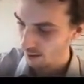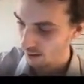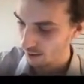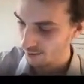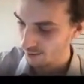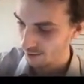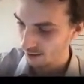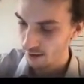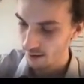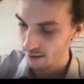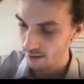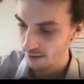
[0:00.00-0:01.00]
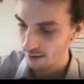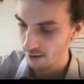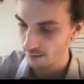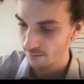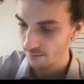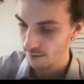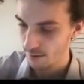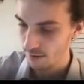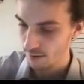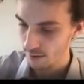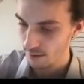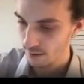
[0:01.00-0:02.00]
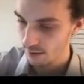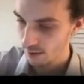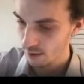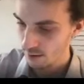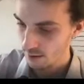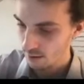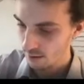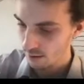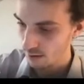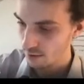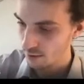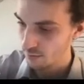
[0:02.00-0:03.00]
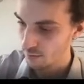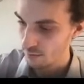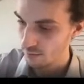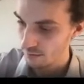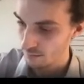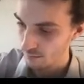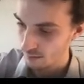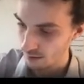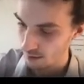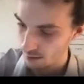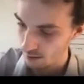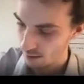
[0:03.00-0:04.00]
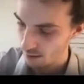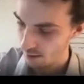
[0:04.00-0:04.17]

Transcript: I should say, um, I should probably have, uh,